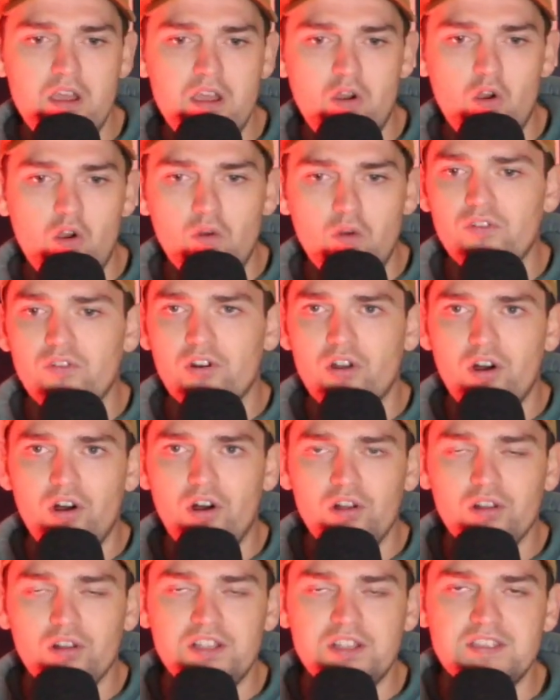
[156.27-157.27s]

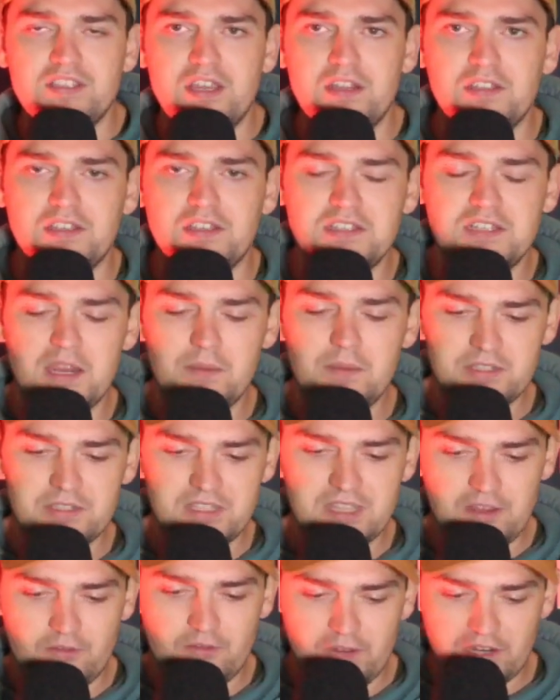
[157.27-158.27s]
overall in Celtic's Champions
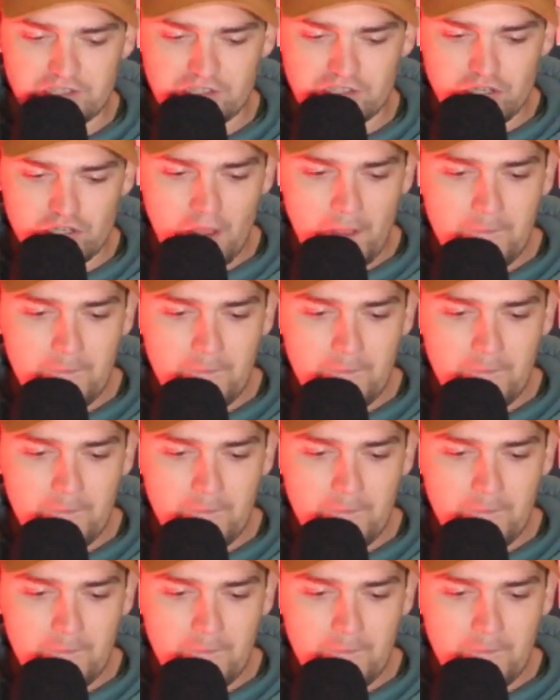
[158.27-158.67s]
League fixtures.